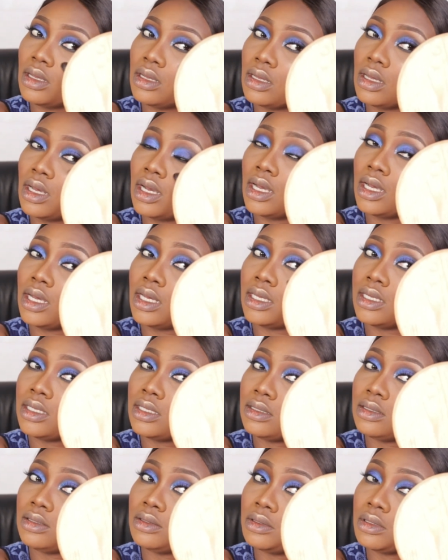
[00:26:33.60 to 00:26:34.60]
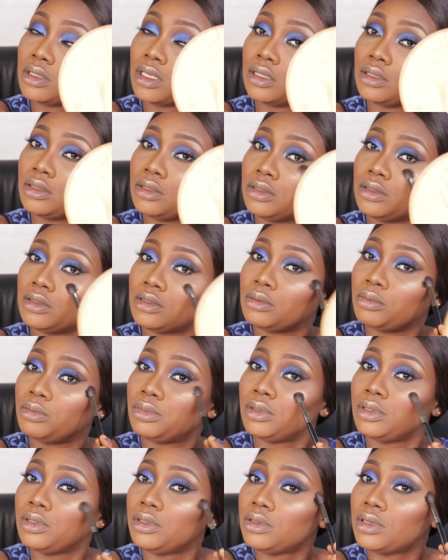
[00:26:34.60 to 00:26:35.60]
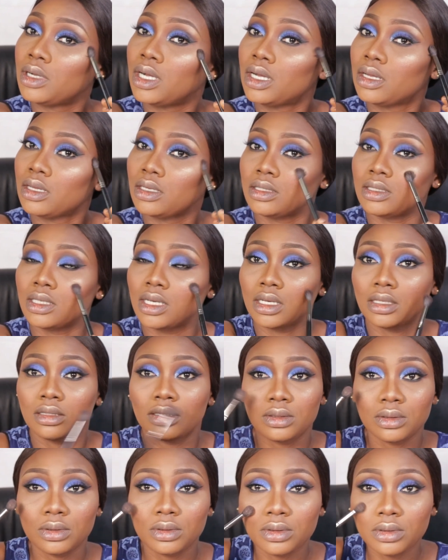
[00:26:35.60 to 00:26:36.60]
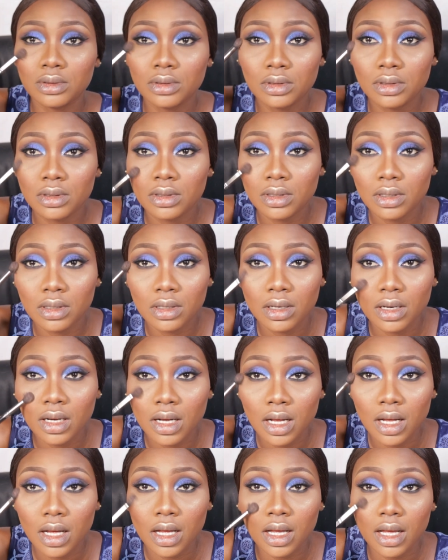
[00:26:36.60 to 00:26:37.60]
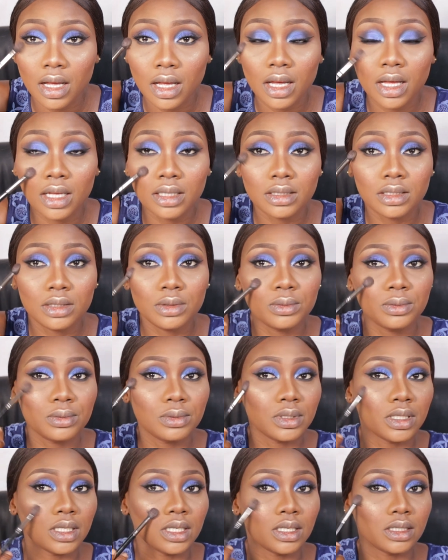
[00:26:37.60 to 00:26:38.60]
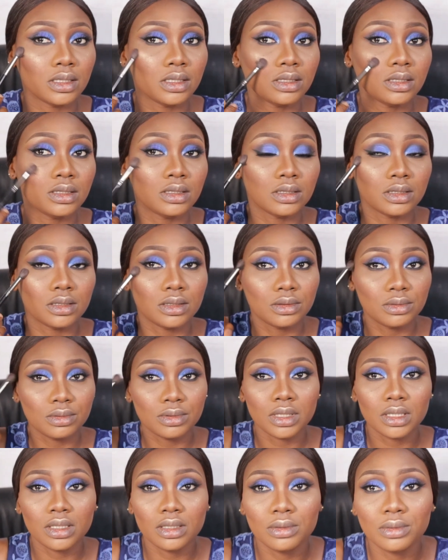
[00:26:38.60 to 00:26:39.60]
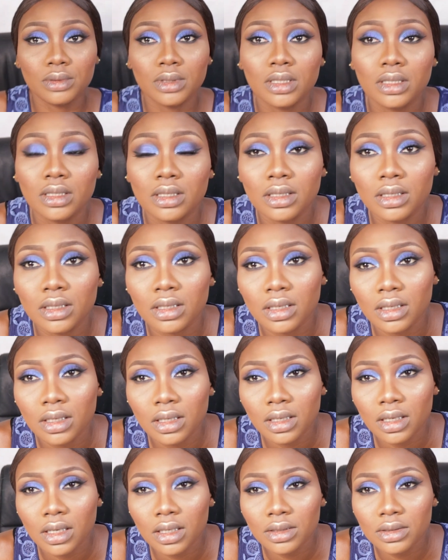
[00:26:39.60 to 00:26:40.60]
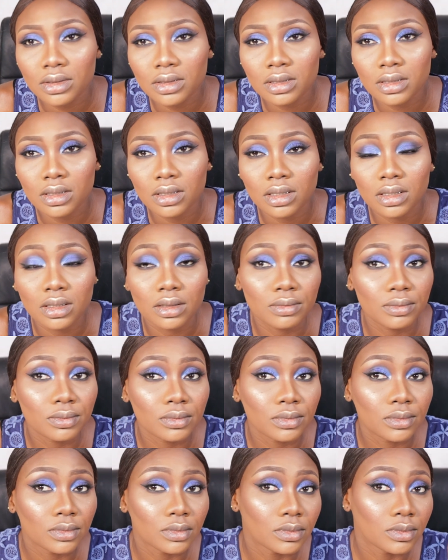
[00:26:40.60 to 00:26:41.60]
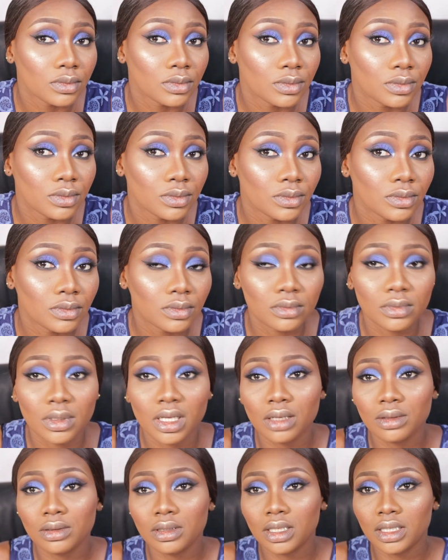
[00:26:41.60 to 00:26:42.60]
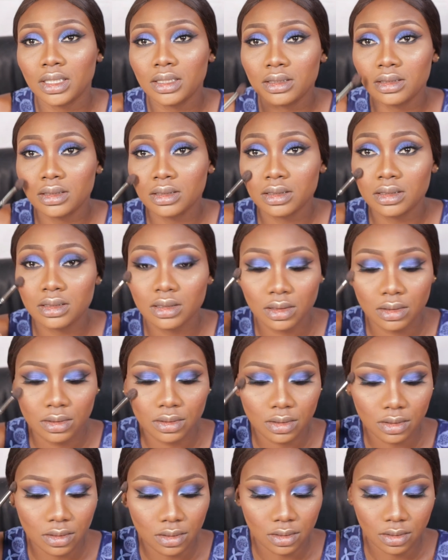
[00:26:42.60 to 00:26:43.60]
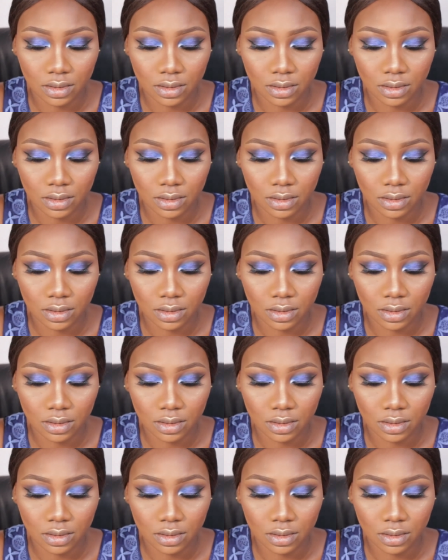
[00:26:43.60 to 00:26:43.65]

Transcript: Guys, you can use blue eyeshadow anywhere. This is really, can you see how nice this looks?